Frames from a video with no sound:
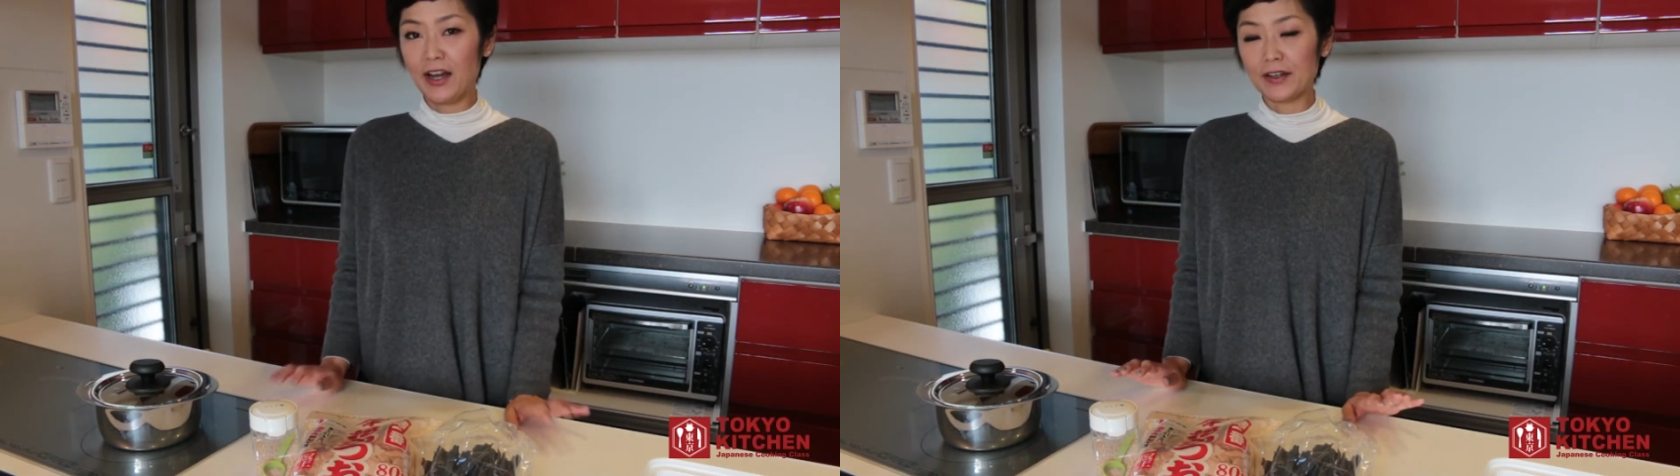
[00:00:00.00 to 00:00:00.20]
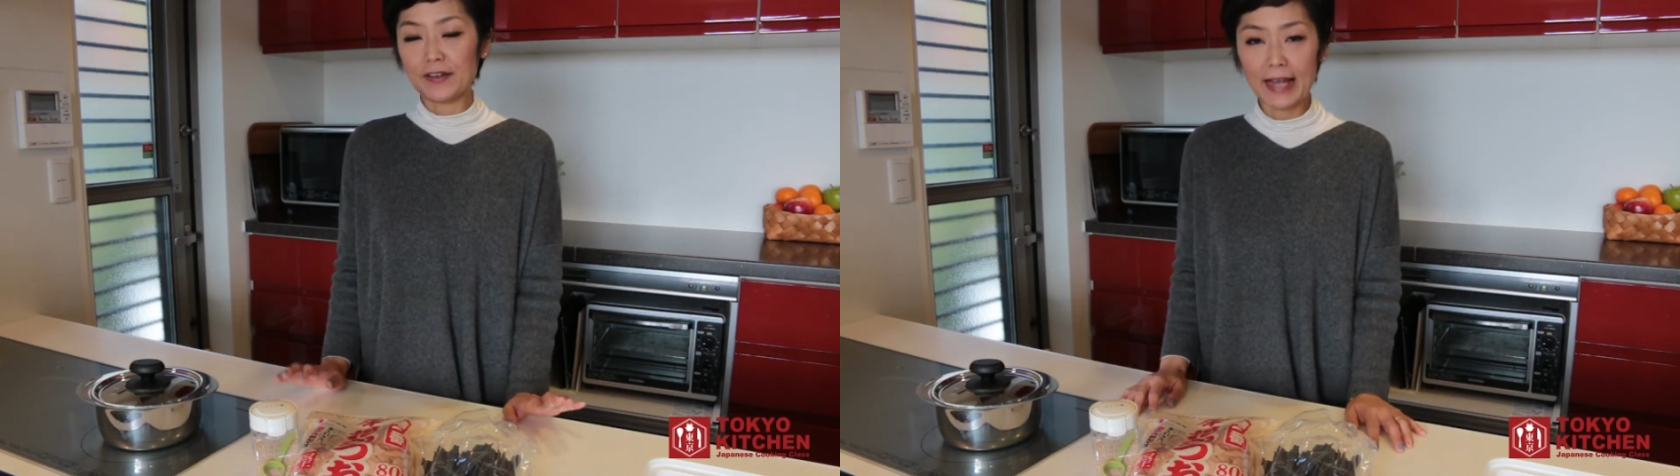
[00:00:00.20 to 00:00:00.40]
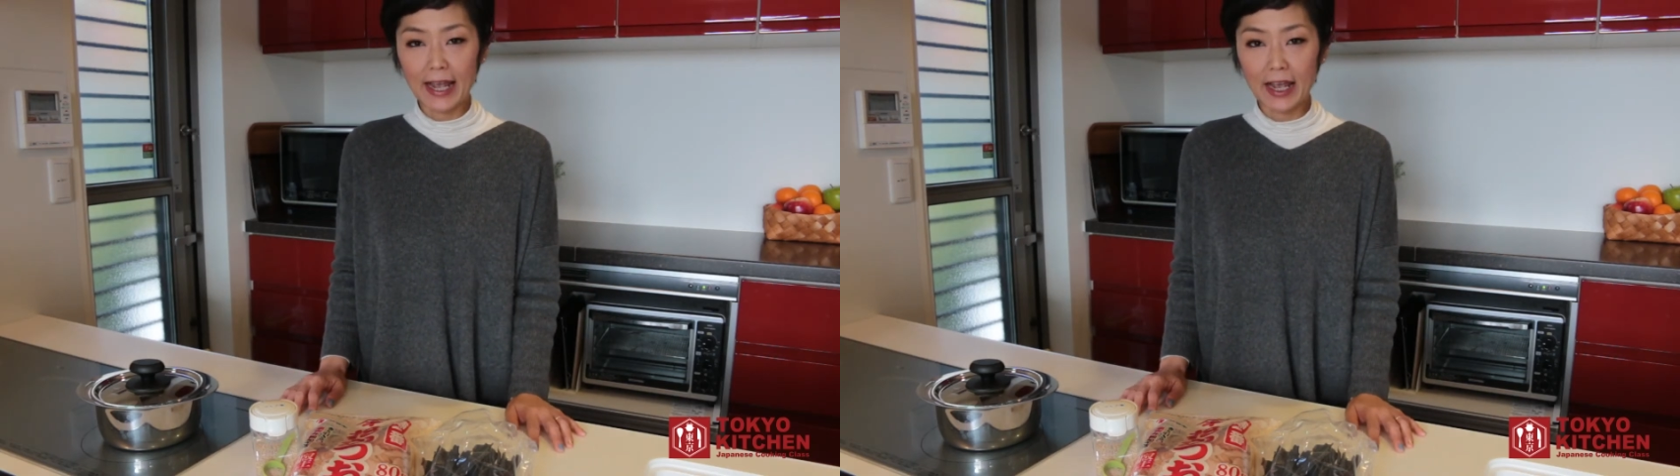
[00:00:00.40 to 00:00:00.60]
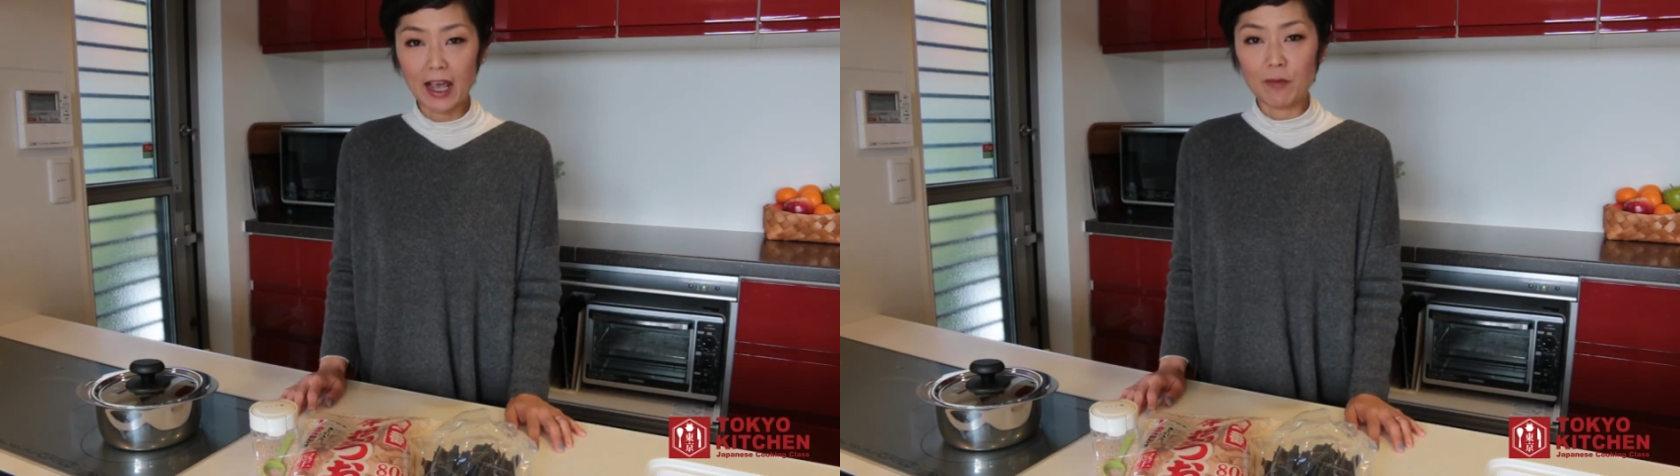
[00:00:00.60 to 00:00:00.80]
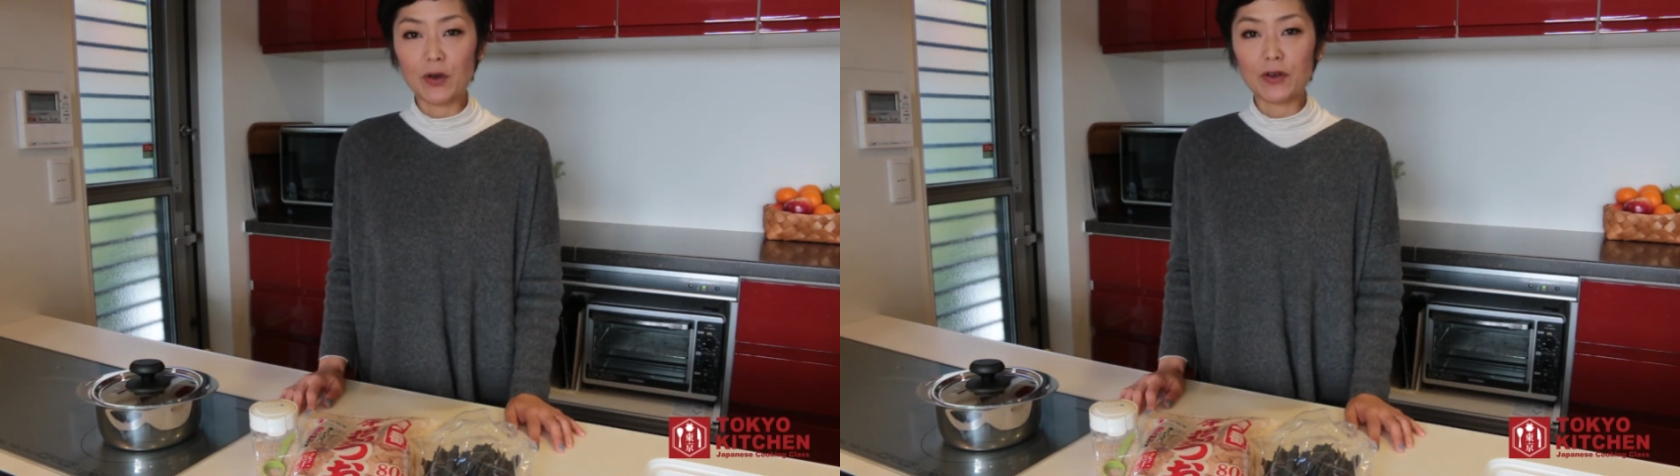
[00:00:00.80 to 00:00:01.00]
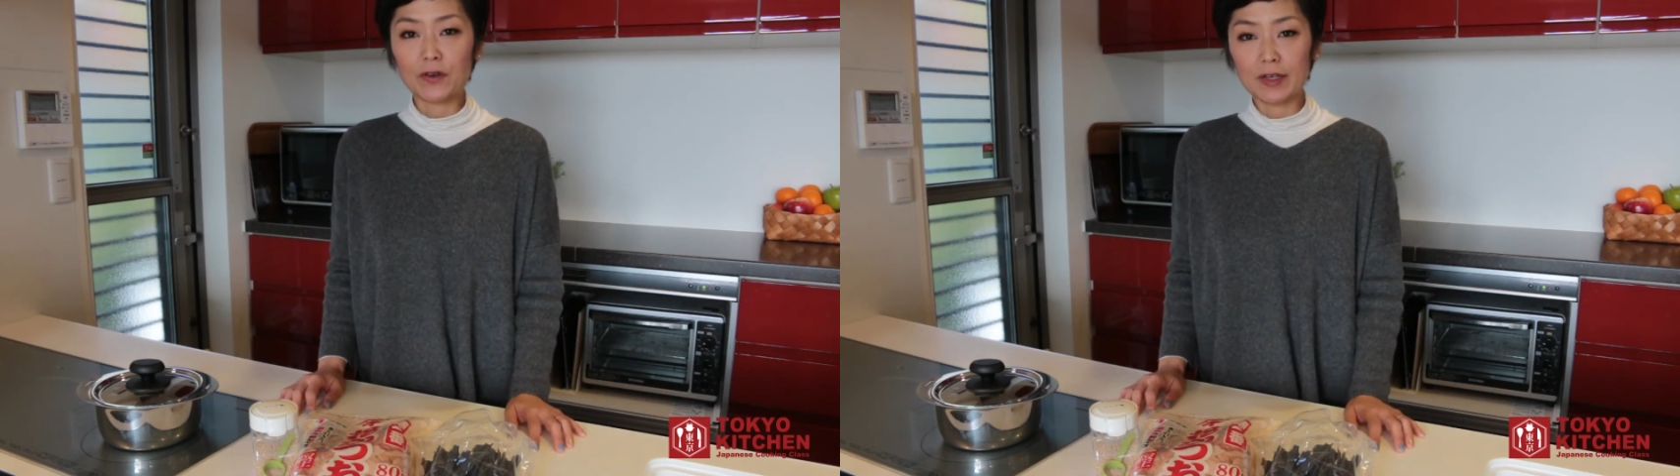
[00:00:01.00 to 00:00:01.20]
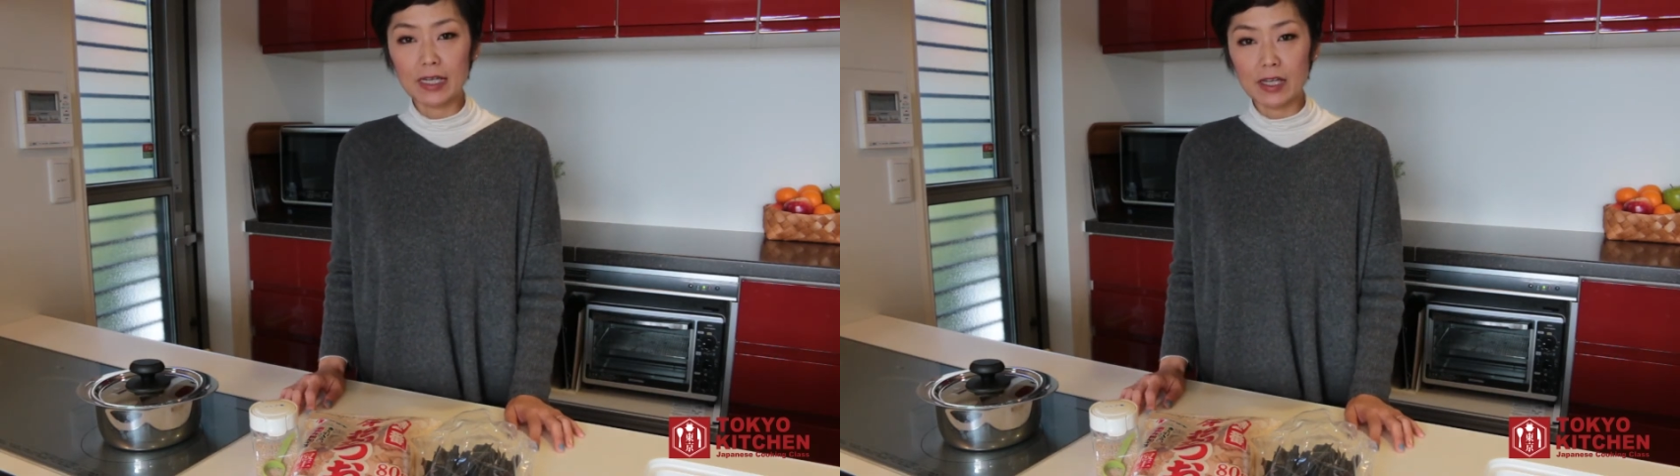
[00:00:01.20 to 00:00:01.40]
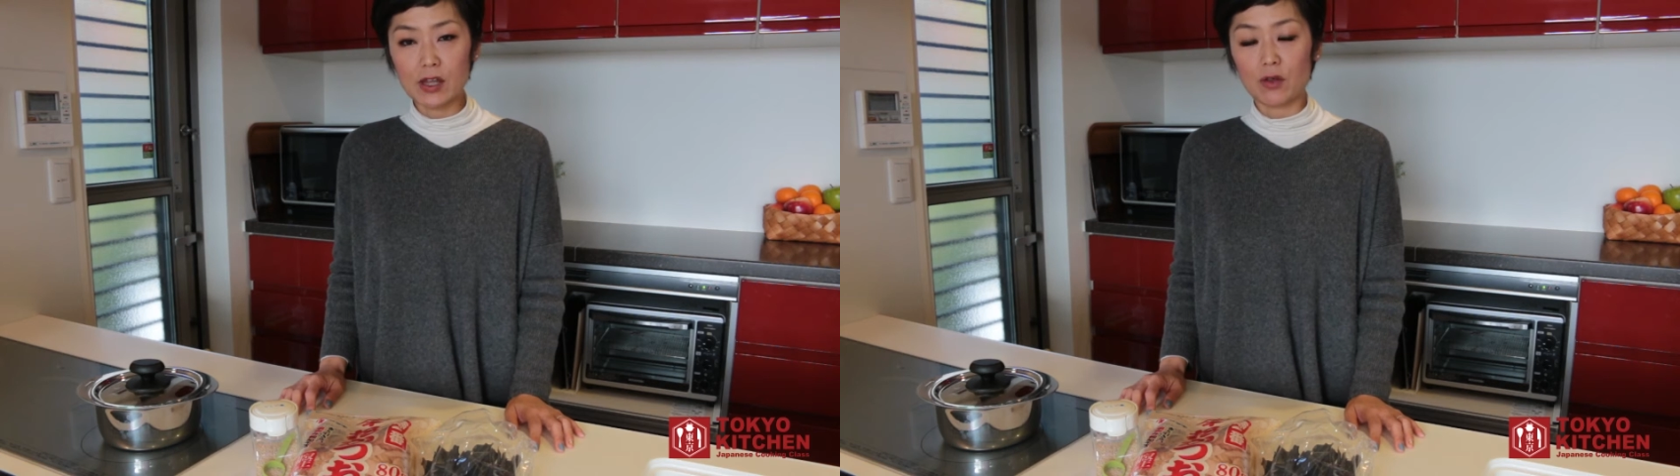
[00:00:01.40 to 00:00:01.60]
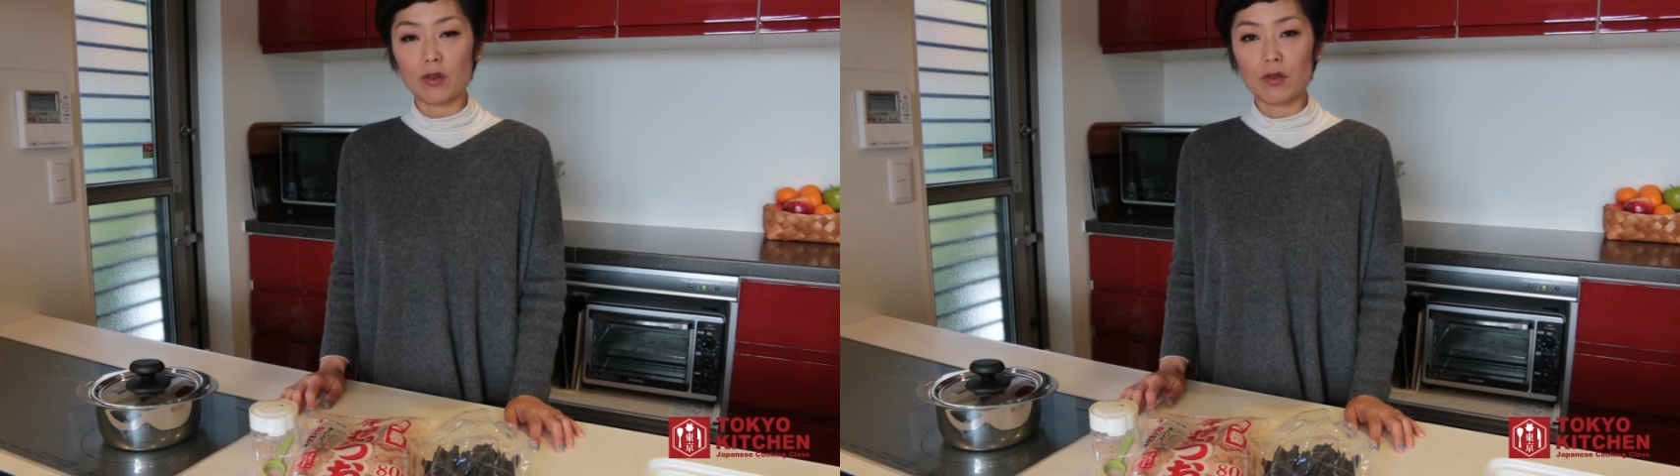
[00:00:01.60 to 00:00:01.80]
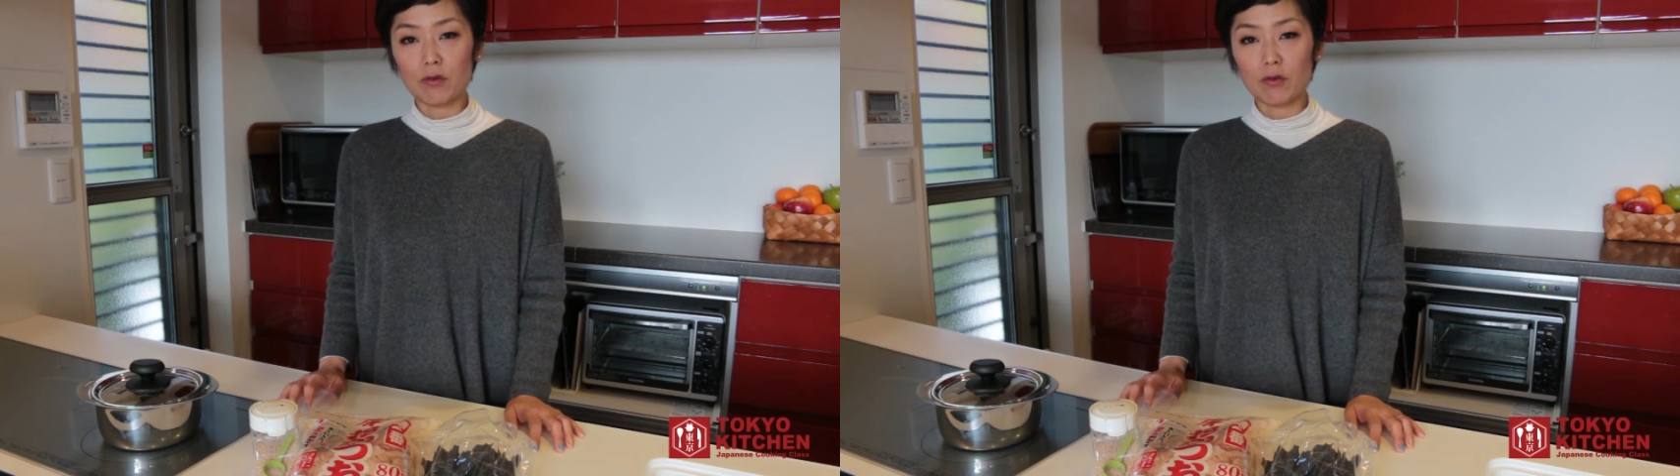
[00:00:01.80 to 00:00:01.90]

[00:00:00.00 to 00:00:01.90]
Today, I'm going to teach you